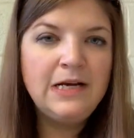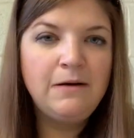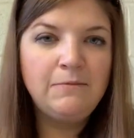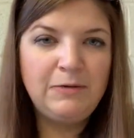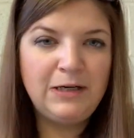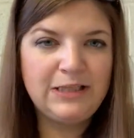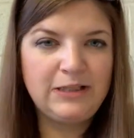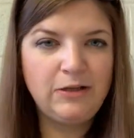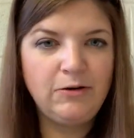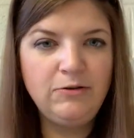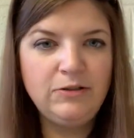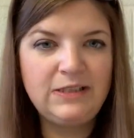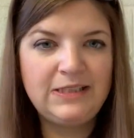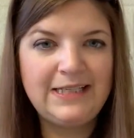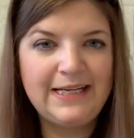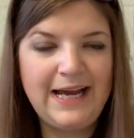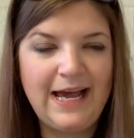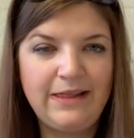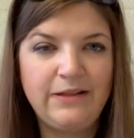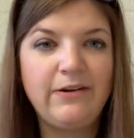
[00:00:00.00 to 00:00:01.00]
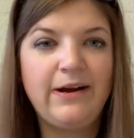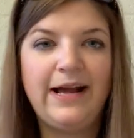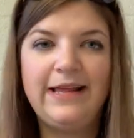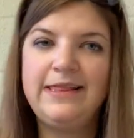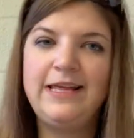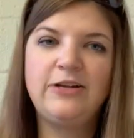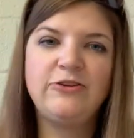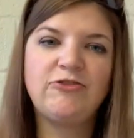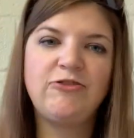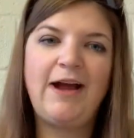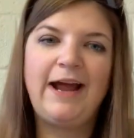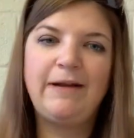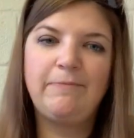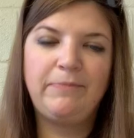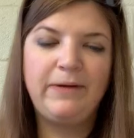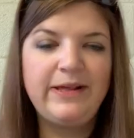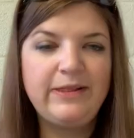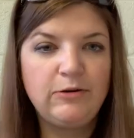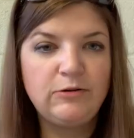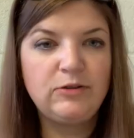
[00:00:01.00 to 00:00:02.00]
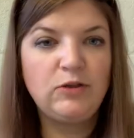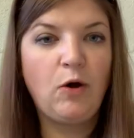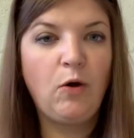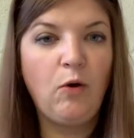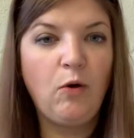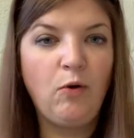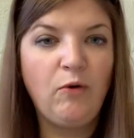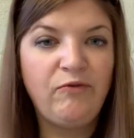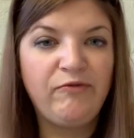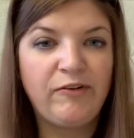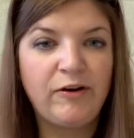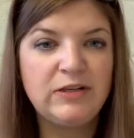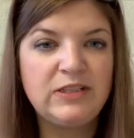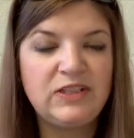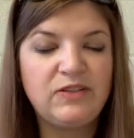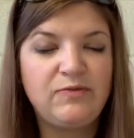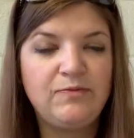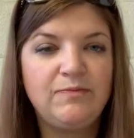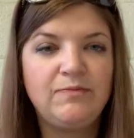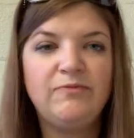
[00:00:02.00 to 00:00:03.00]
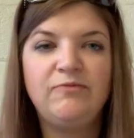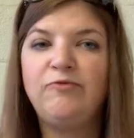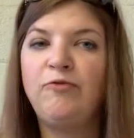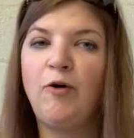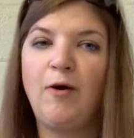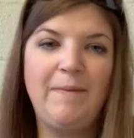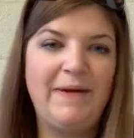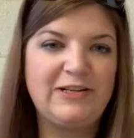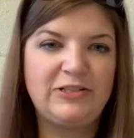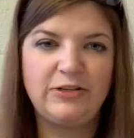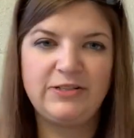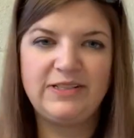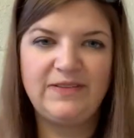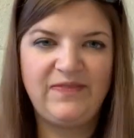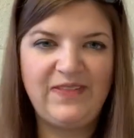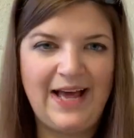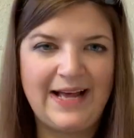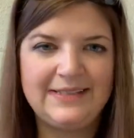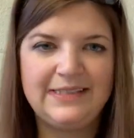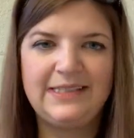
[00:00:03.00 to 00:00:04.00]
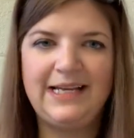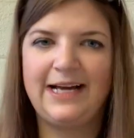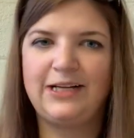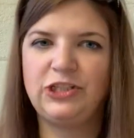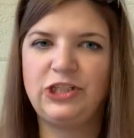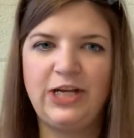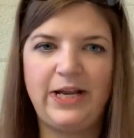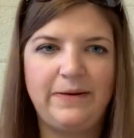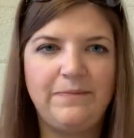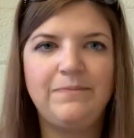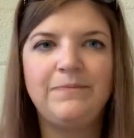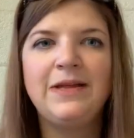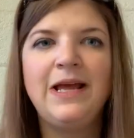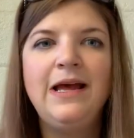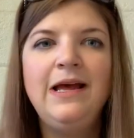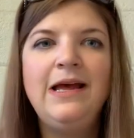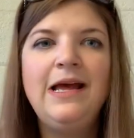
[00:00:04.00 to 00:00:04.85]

Put those together and then try and play those whole first 4 measures of that section.